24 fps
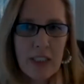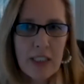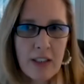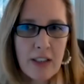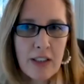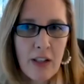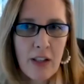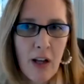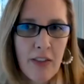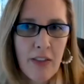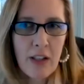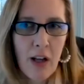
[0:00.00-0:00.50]

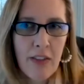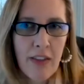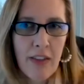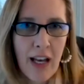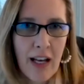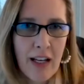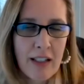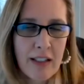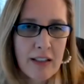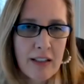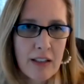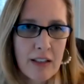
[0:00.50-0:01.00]
building on
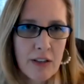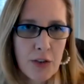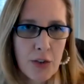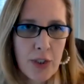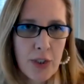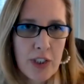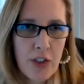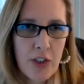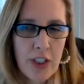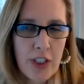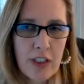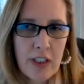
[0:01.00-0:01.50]
that,
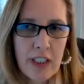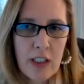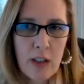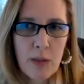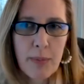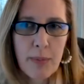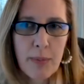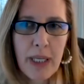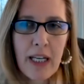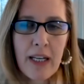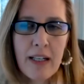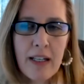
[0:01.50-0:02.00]
Trish, a
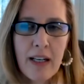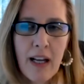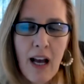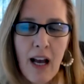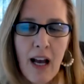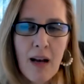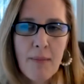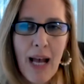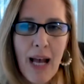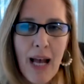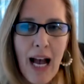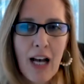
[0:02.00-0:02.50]
little bit,
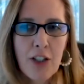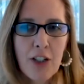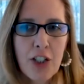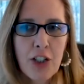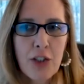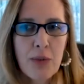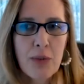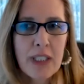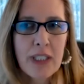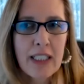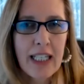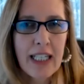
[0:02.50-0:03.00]
how do
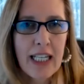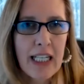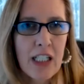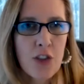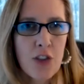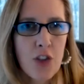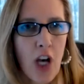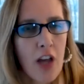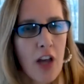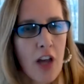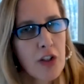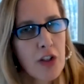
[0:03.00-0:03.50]
you
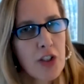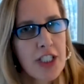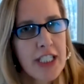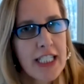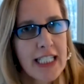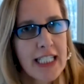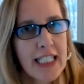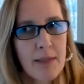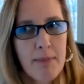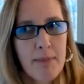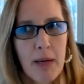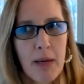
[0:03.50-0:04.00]
engage other
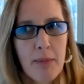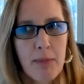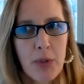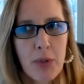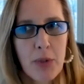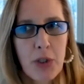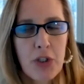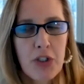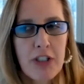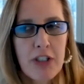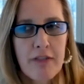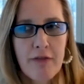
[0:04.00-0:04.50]
team
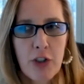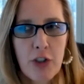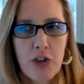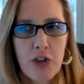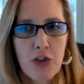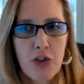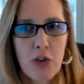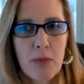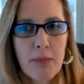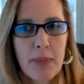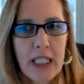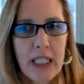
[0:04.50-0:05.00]
members in
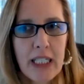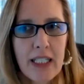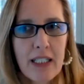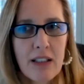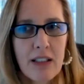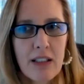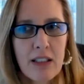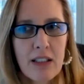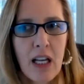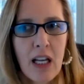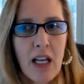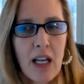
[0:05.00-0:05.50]
virtual
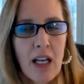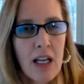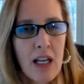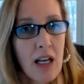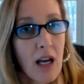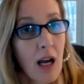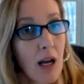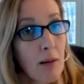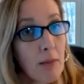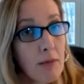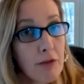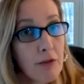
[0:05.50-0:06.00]
meetings?
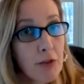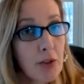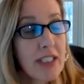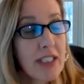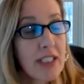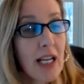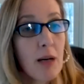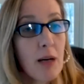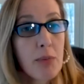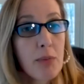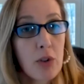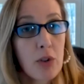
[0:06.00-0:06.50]
For
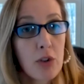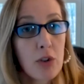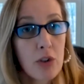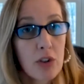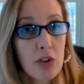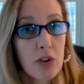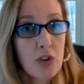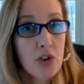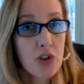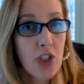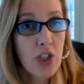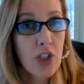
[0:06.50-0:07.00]

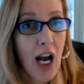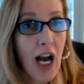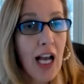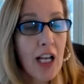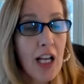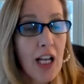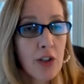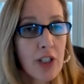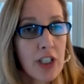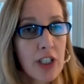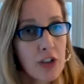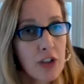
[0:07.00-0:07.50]
example,
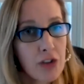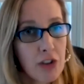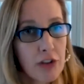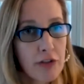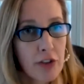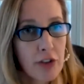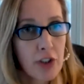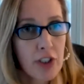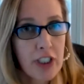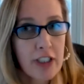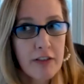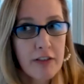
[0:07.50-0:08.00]
shy or
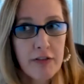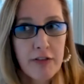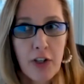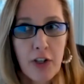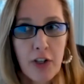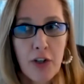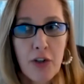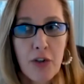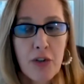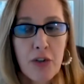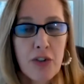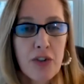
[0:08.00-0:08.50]
introverted
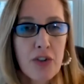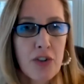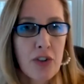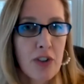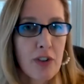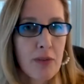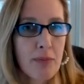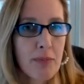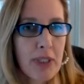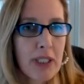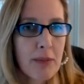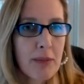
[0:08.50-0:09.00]
folks
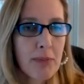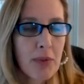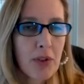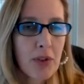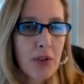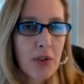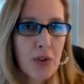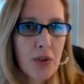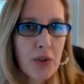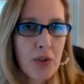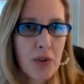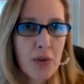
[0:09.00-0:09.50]
or
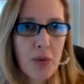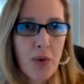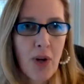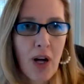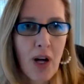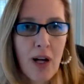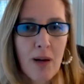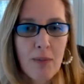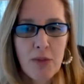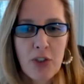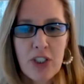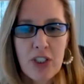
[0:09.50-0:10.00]
people who
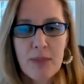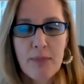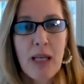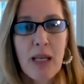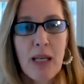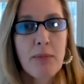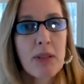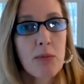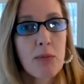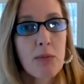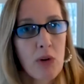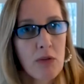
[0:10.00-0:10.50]
just
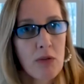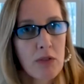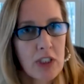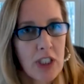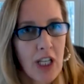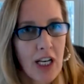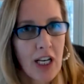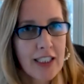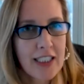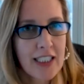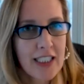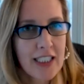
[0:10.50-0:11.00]
may be more
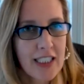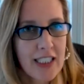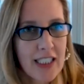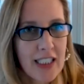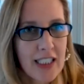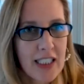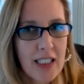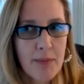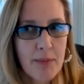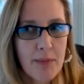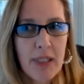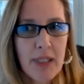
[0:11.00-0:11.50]
reluctant
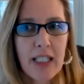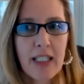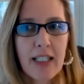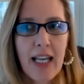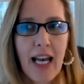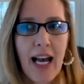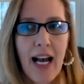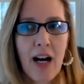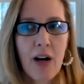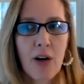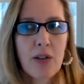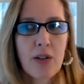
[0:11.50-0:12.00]
to speak
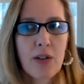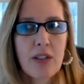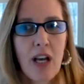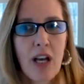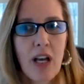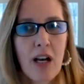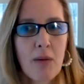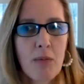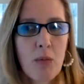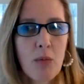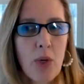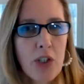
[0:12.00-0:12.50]
out.
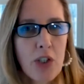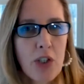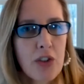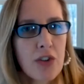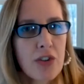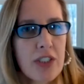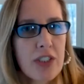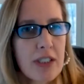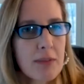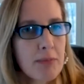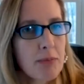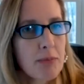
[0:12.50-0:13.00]
What are
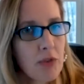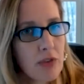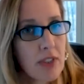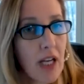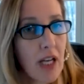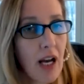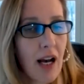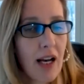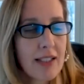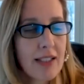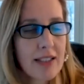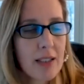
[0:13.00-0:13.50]

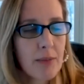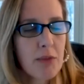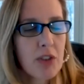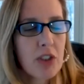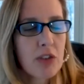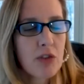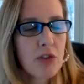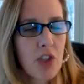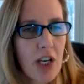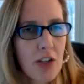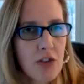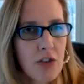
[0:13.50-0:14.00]
some
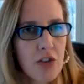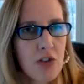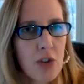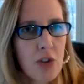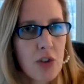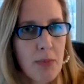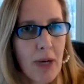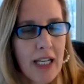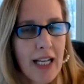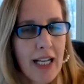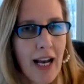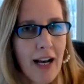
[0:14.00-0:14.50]
suggestions
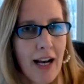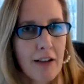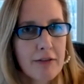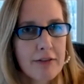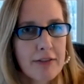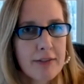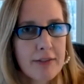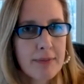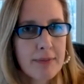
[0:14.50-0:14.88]
you might have?